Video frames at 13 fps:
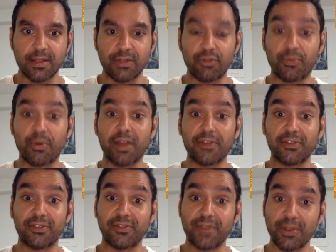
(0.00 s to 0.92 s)
Through a
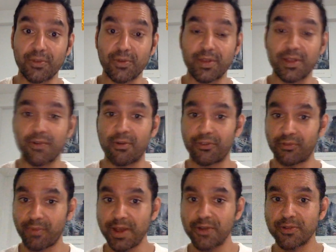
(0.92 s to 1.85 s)
process of inquiry or
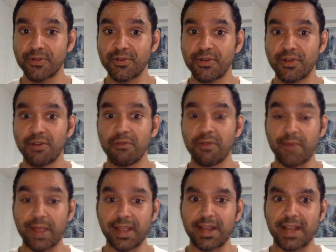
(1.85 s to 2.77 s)
surrender, we
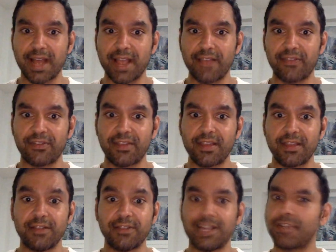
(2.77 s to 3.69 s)
recognize
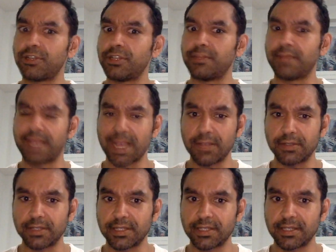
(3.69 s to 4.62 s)
there's actually something
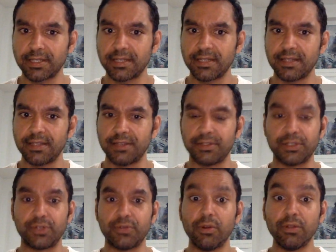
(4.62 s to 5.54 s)
else. There's this
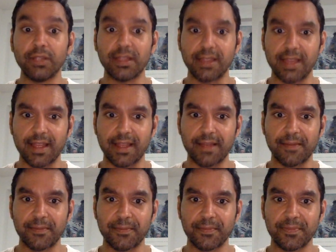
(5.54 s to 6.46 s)
golden thing,
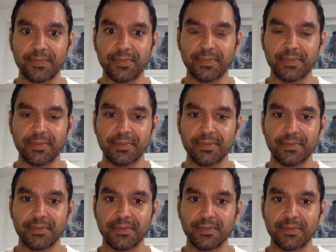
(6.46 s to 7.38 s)

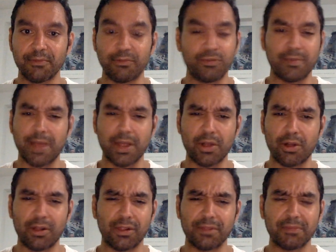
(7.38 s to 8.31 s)
which we might
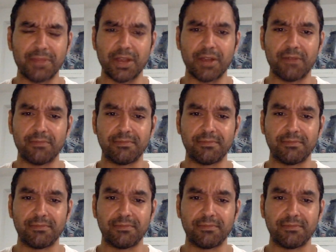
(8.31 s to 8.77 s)
call, you know,